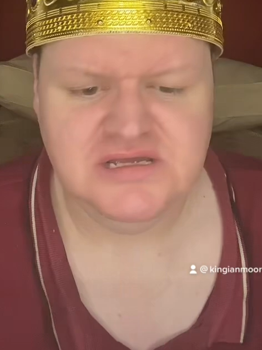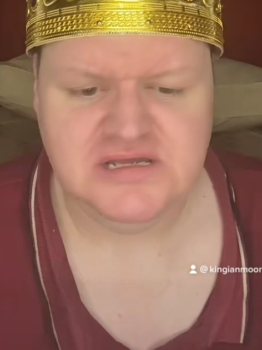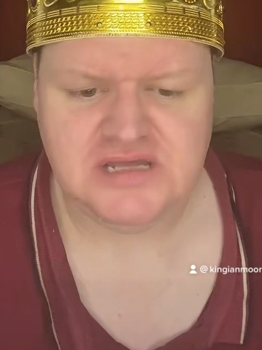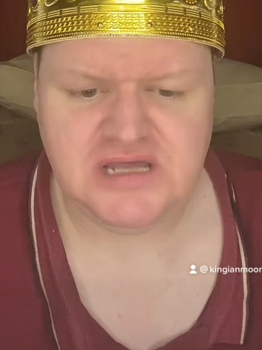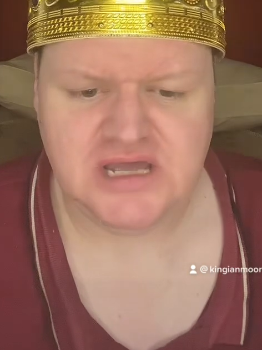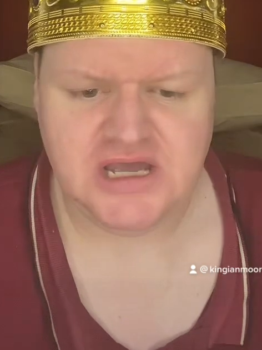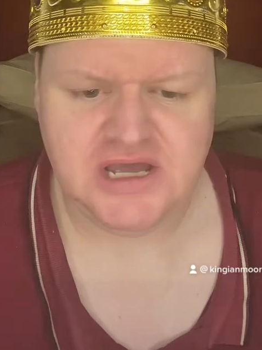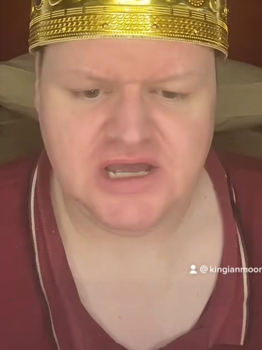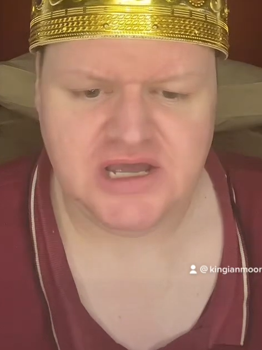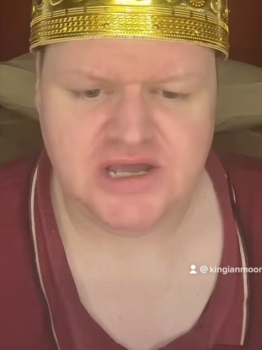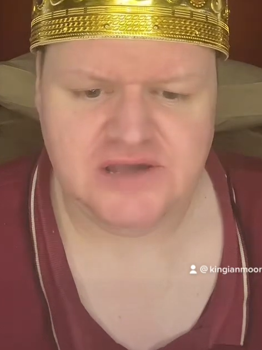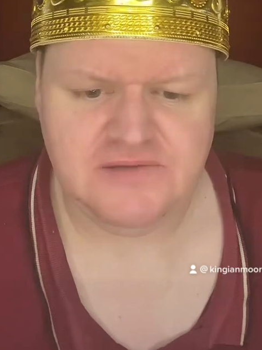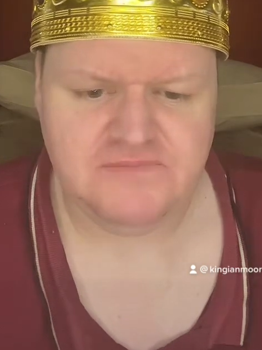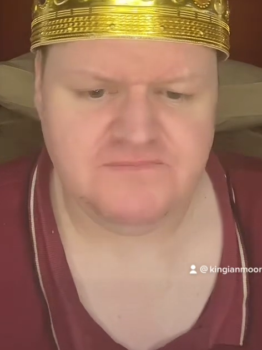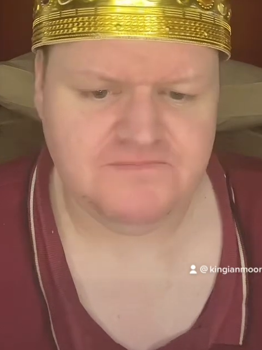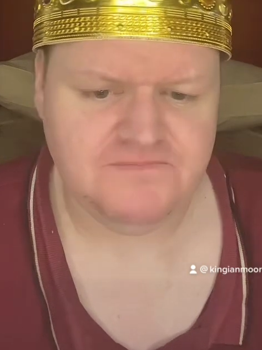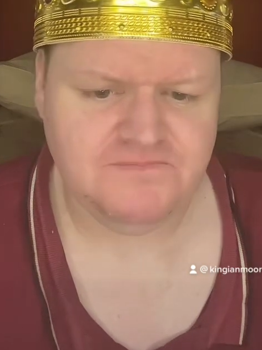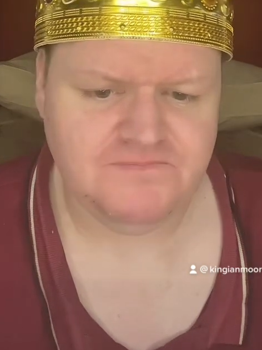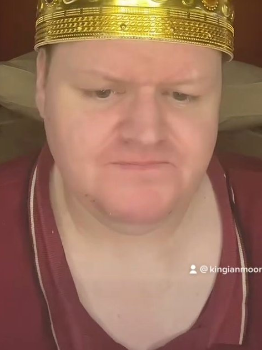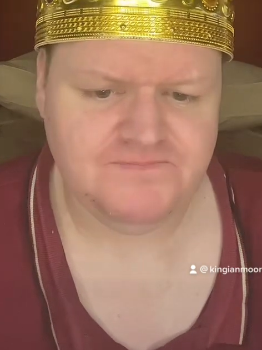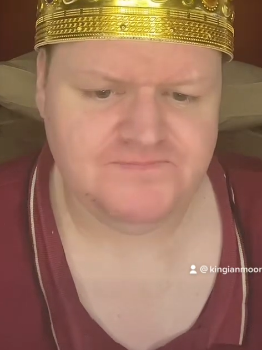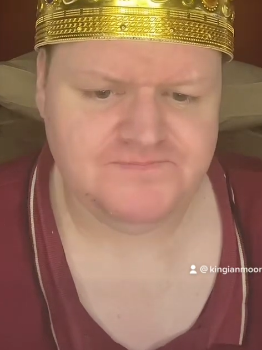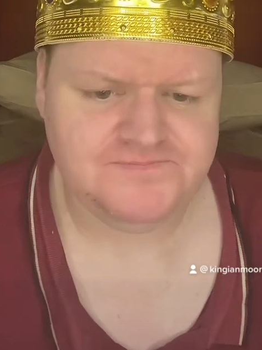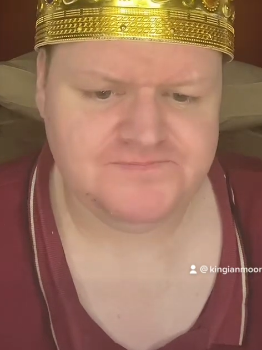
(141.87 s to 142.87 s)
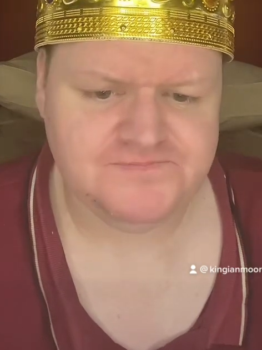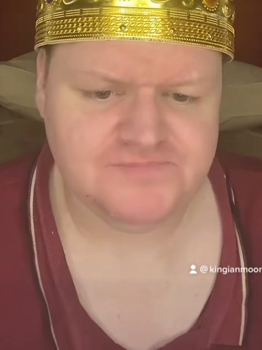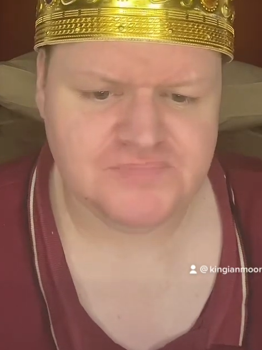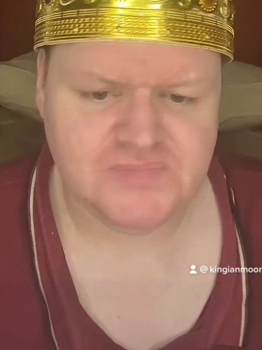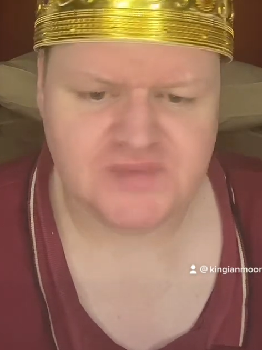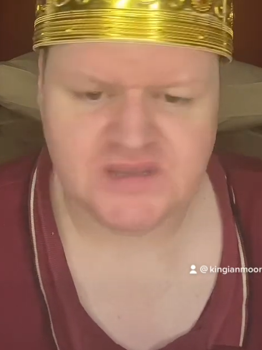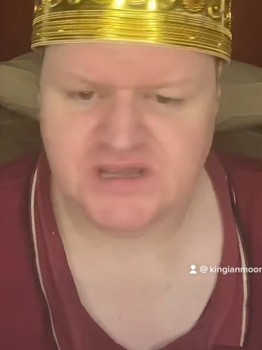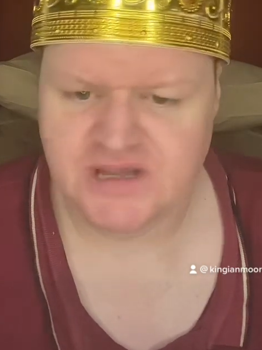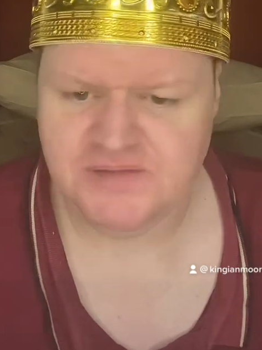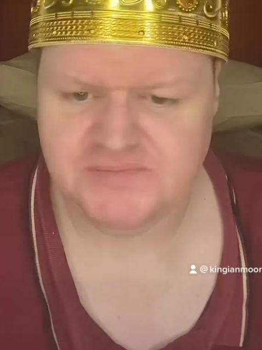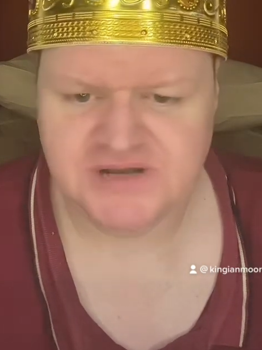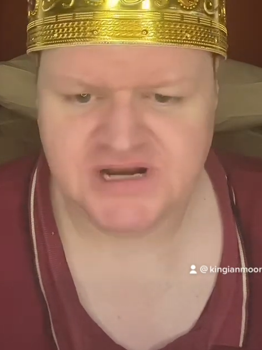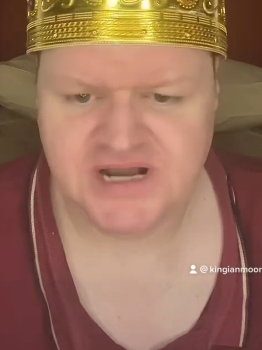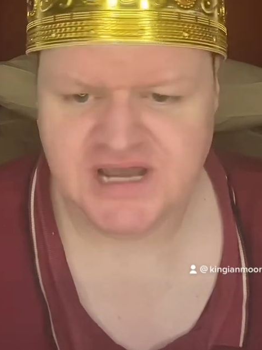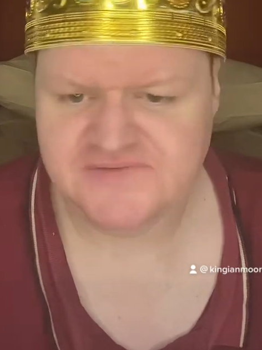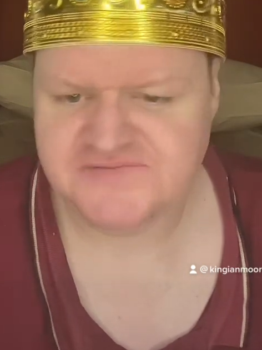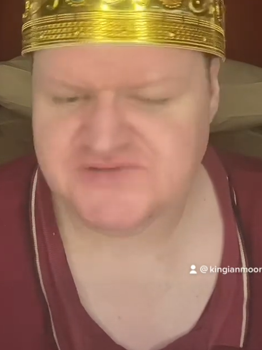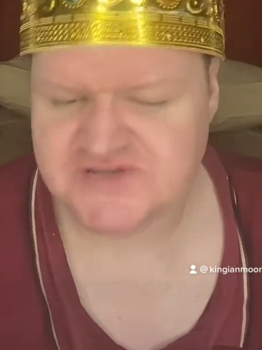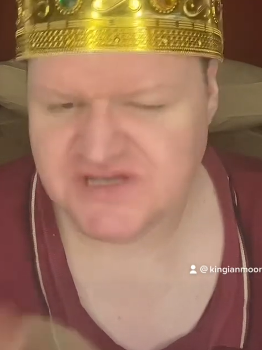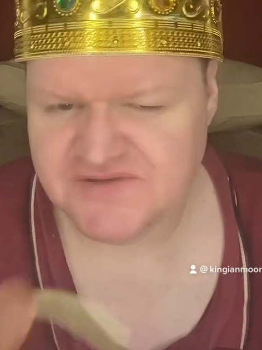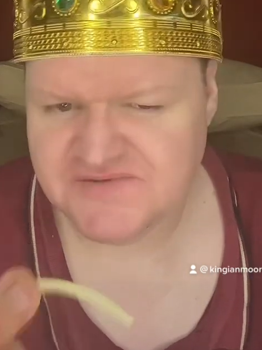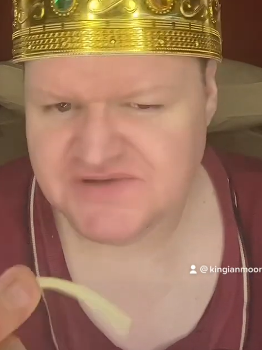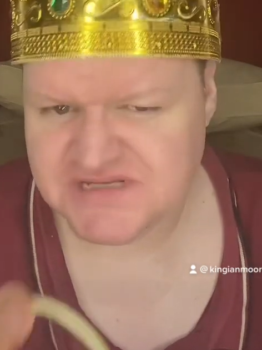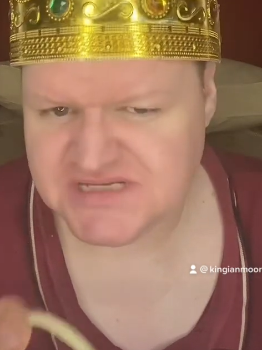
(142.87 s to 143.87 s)
I'm gonna have
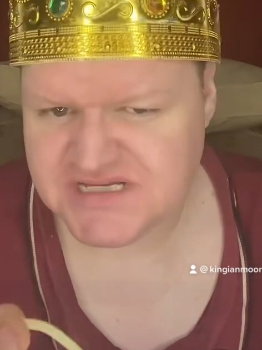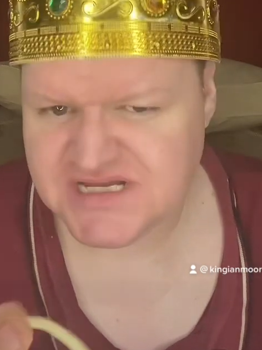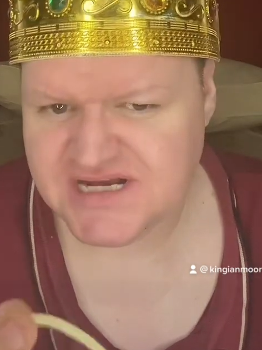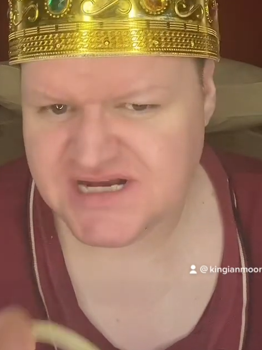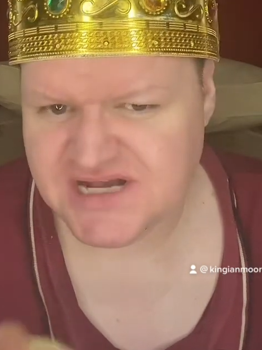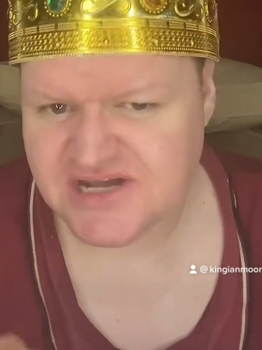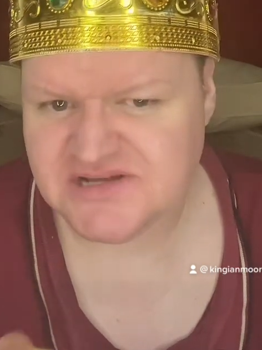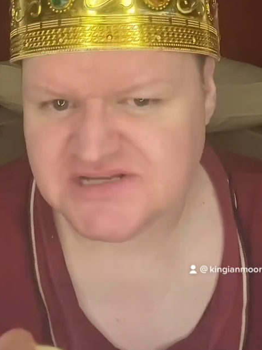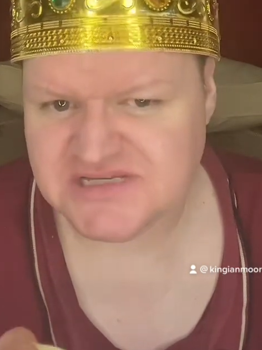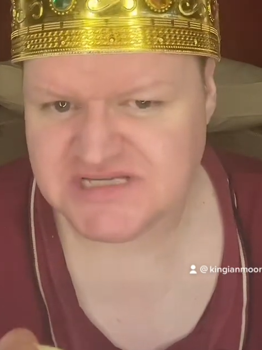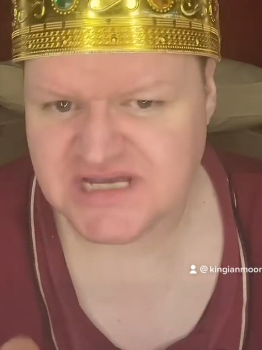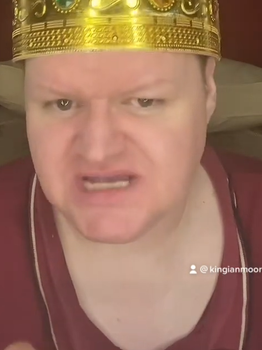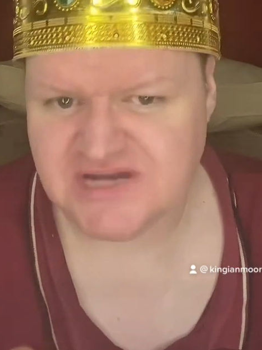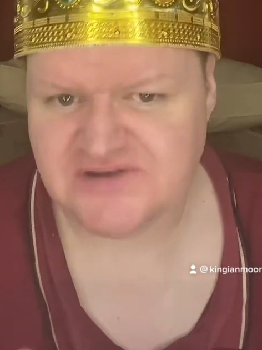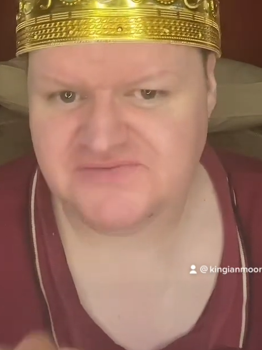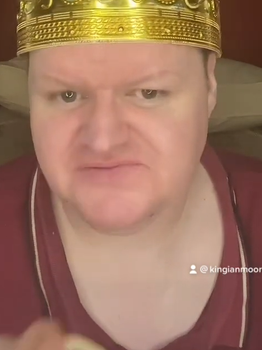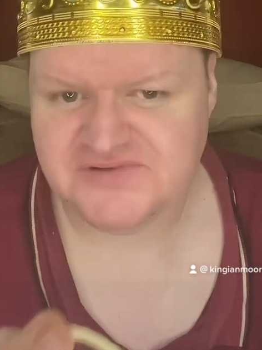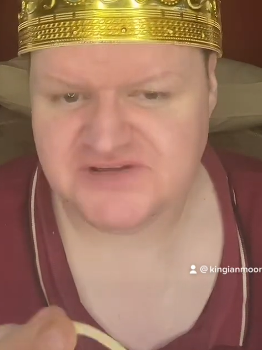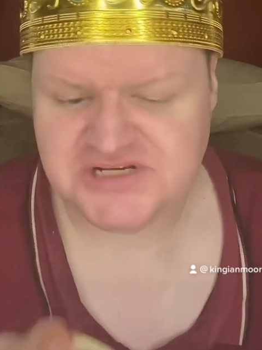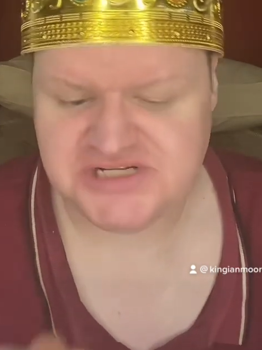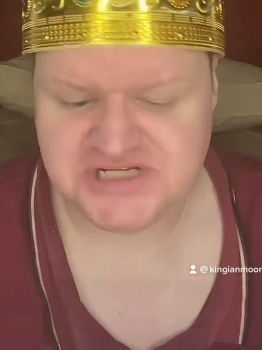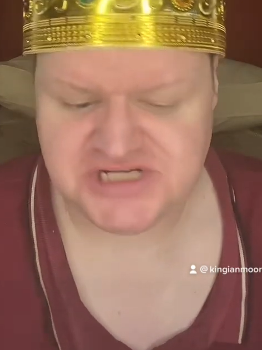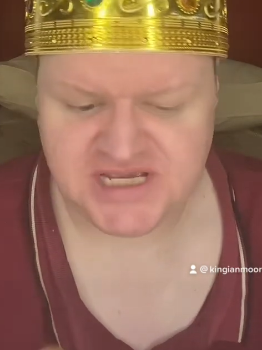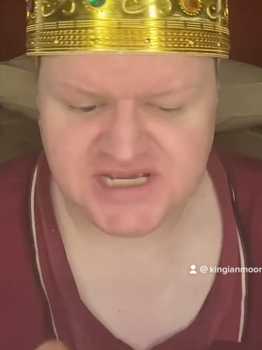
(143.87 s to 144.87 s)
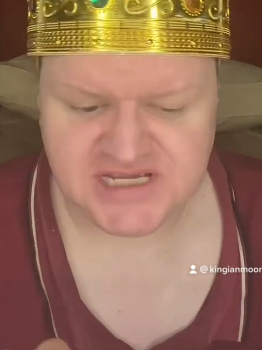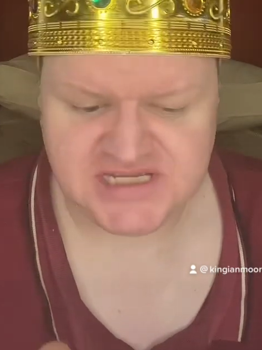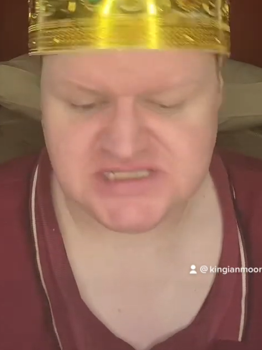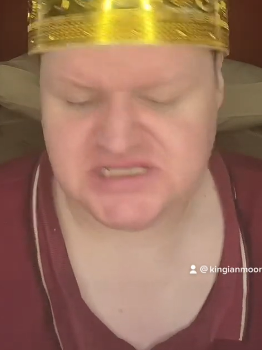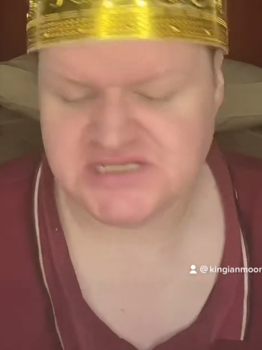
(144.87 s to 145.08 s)
to give it 10 out of 10 for the cheese.